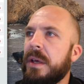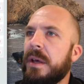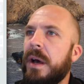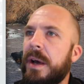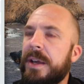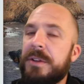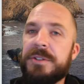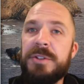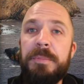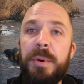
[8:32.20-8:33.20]
And
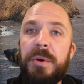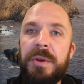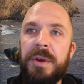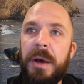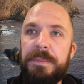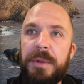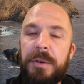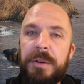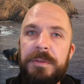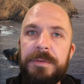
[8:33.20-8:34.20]
there's no bulk
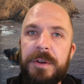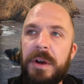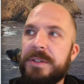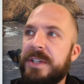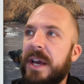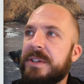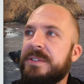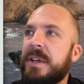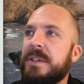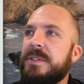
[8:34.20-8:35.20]
upload for
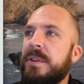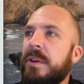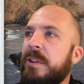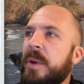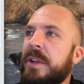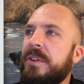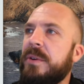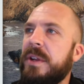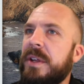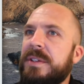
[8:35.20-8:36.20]
contacts. So the only way to do
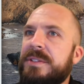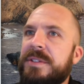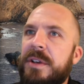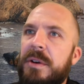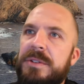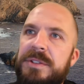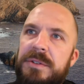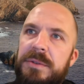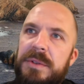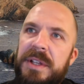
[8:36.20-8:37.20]
it is to go
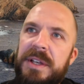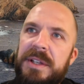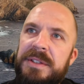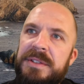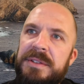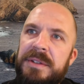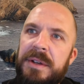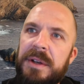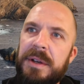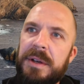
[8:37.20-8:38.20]
to Leads,
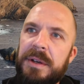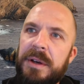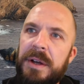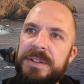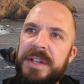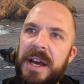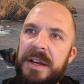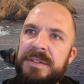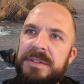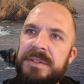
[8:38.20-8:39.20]

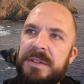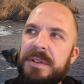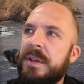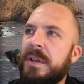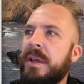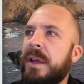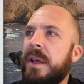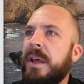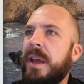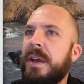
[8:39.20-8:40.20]
Contacts,
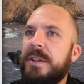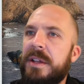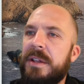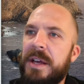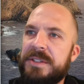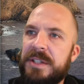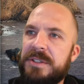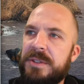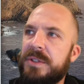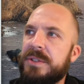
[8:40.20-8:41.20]
and then that
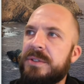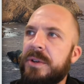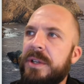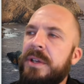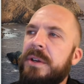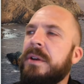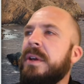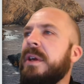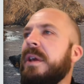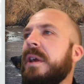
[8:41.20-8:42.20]
takes you to this screen here,
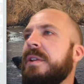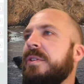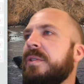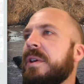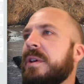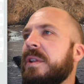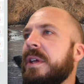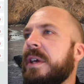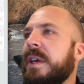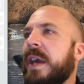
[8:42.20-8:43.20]
and then you can
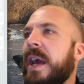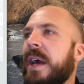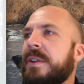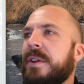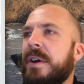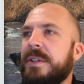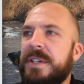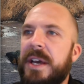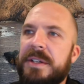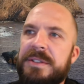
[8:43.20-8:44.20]
click Add
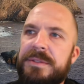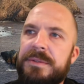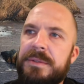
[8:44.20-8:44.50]
Contact,